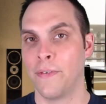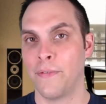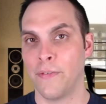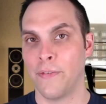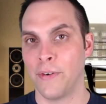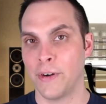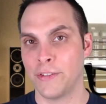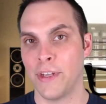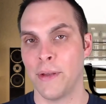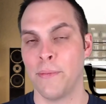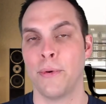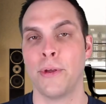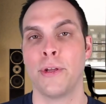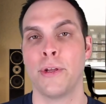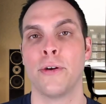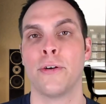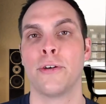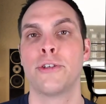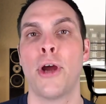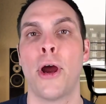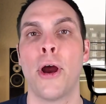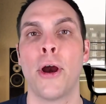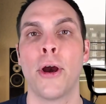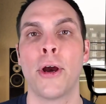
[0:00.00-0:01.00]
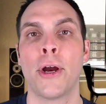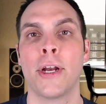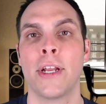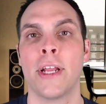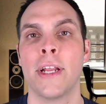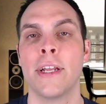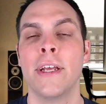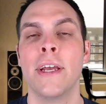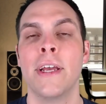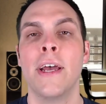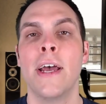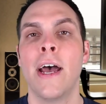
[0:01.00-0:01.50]
for example, you're
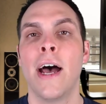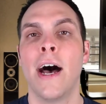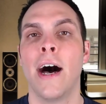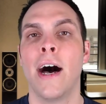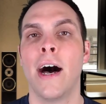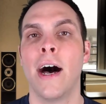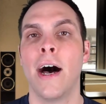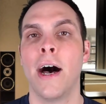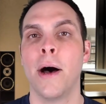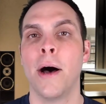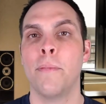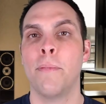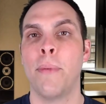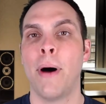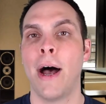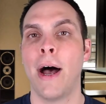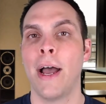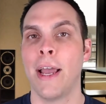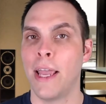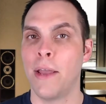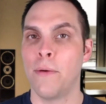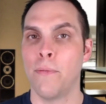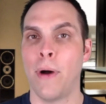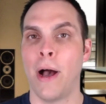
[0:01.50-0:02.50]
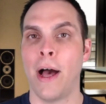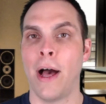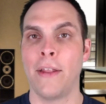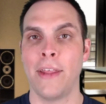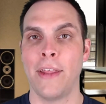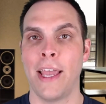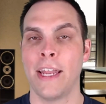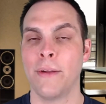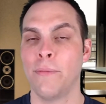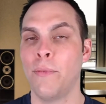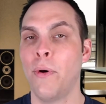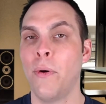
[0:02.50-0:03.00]
targeted uh, by a wild
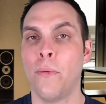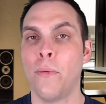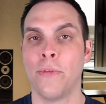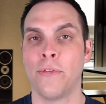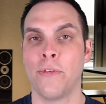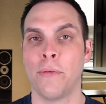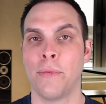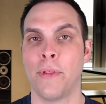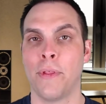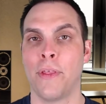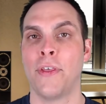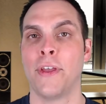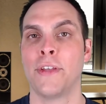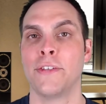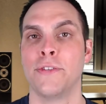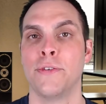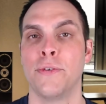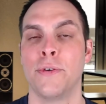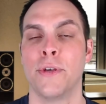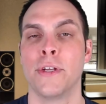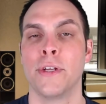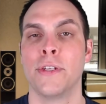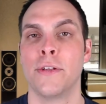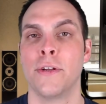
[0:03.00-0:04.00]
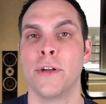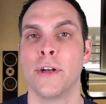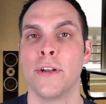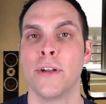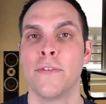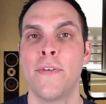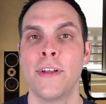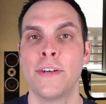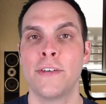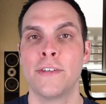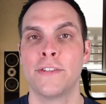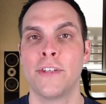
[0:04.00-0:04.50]
animal, some of the things you can do to
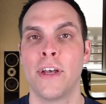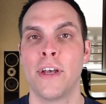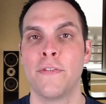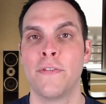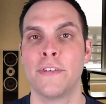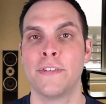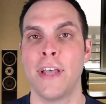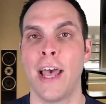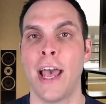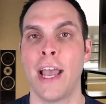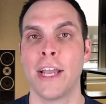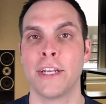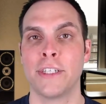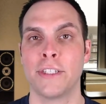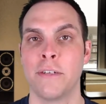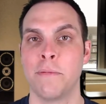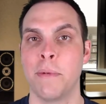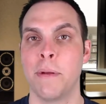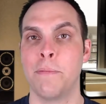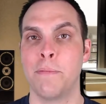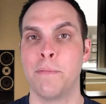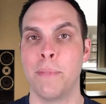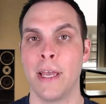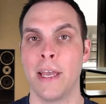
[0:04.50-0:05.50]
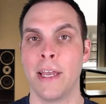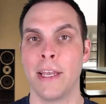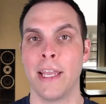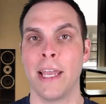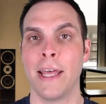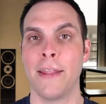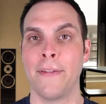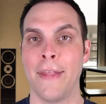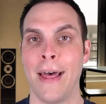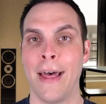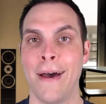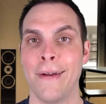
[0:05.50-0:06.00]
defend yourself is actually to be big
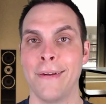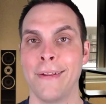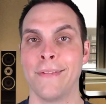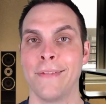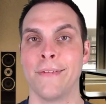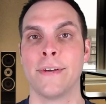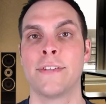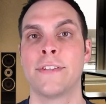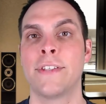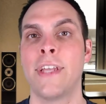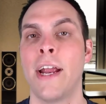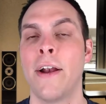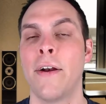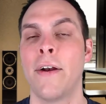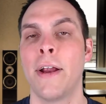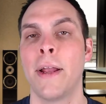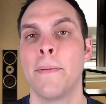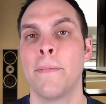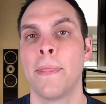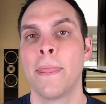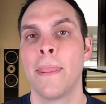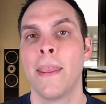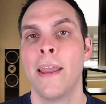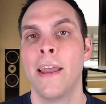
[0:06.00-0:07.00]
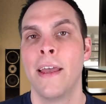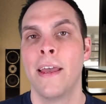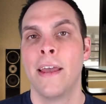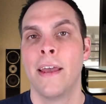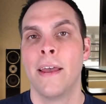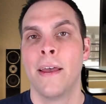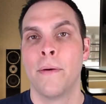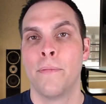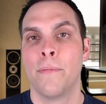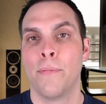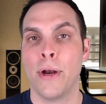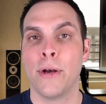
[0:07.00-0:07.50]
and loud and look scary.
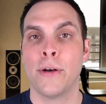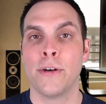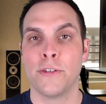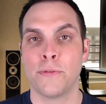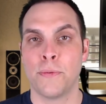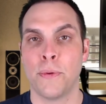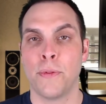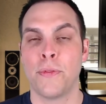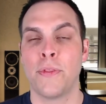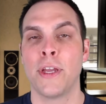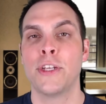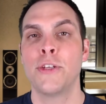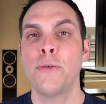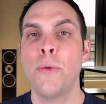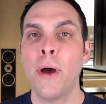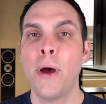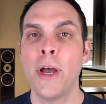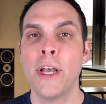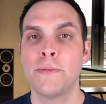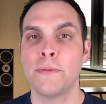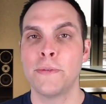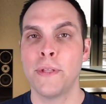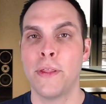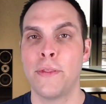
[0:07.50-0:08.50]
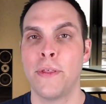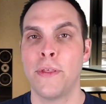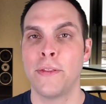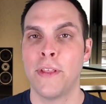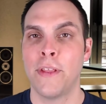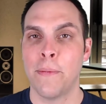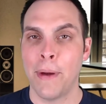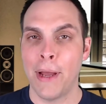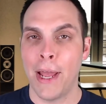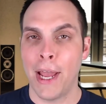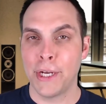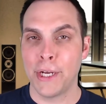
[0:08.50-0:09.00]
Predators will think twice when they think
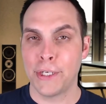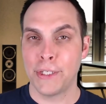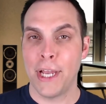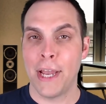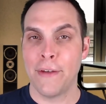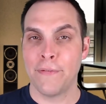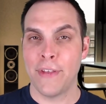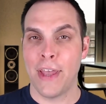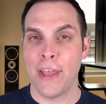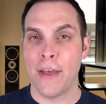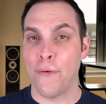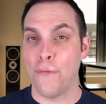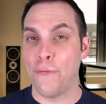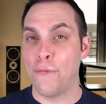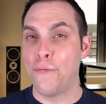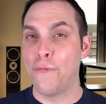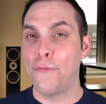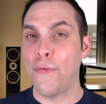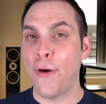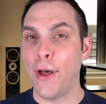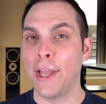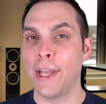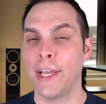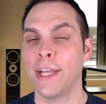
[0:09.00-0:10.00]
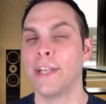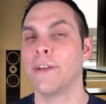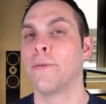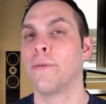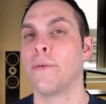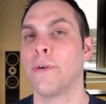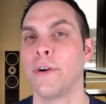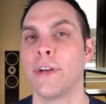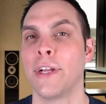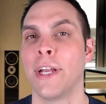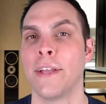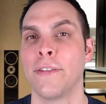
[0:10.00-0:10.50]
they might actually have to have a fight in
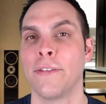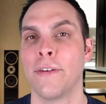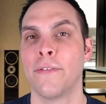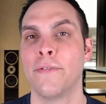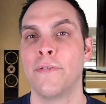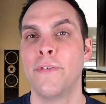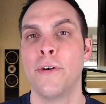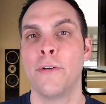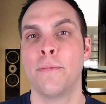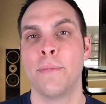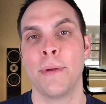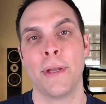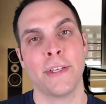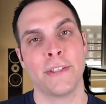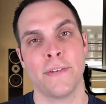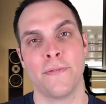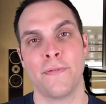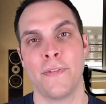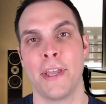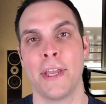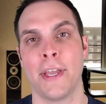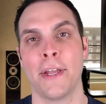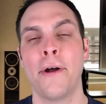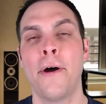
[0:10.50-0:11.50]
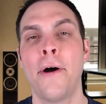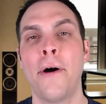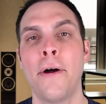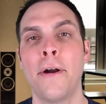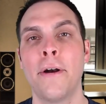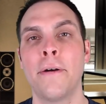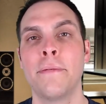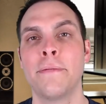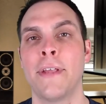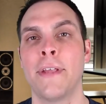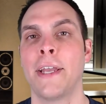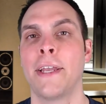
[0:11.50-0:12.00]
order to get their food, because if they get
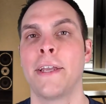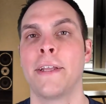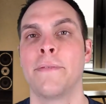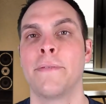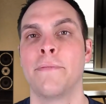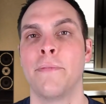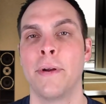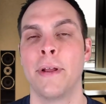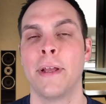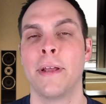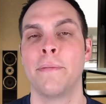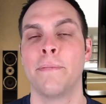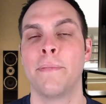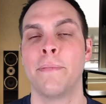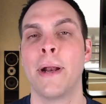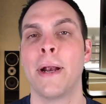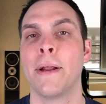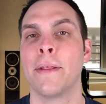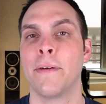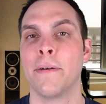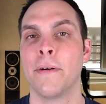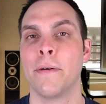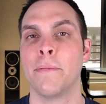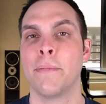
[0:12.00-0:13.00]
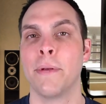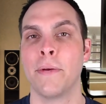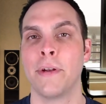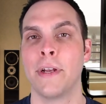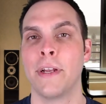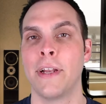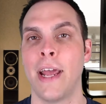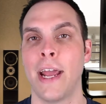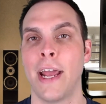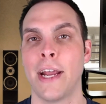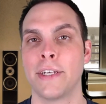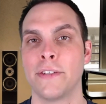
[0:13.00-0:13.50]
harmed, that could impair their ability
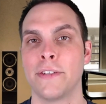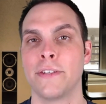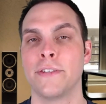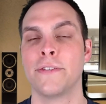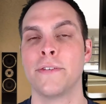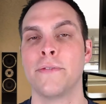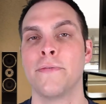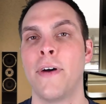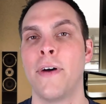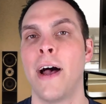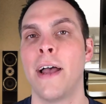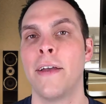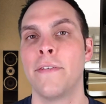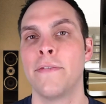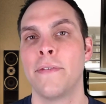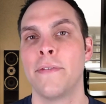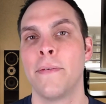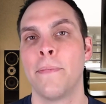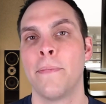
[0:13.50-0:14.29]
to actually survive.